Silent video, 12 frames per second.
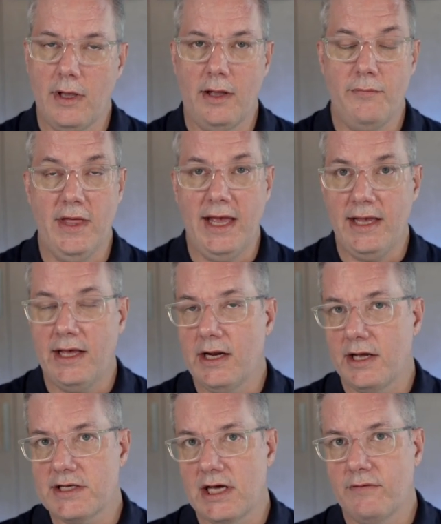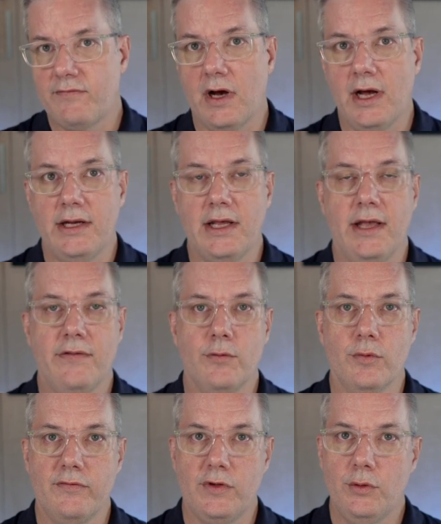They had identified, and the
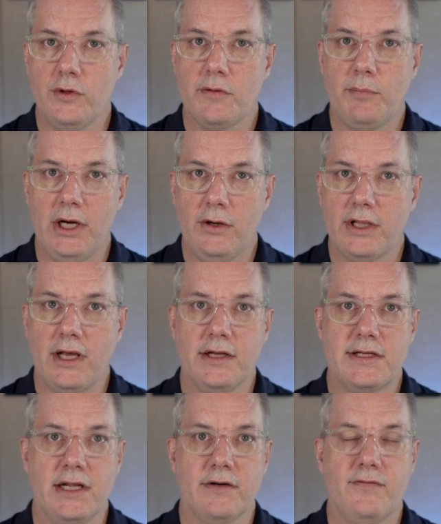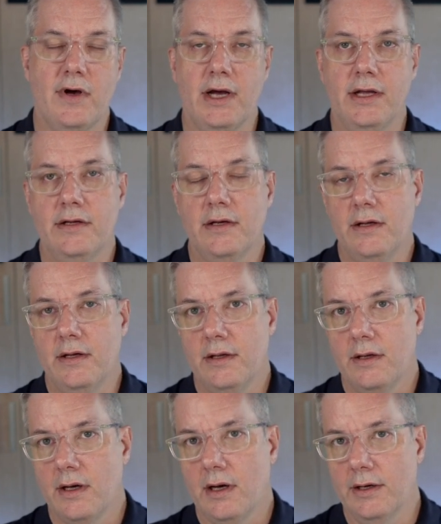reviewers apparently identified,
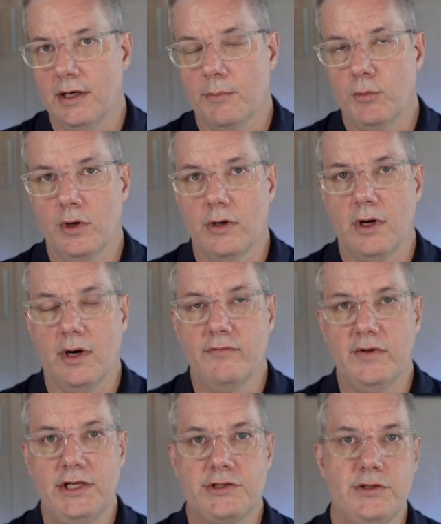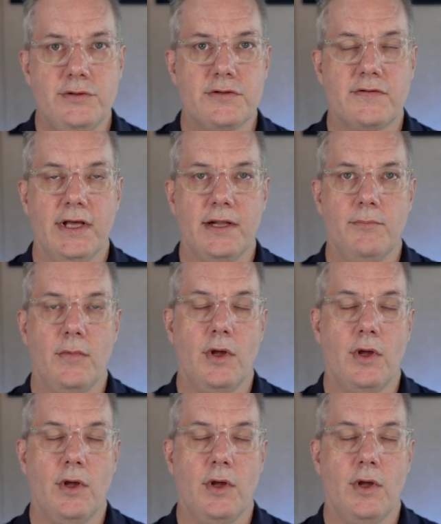a number of issues that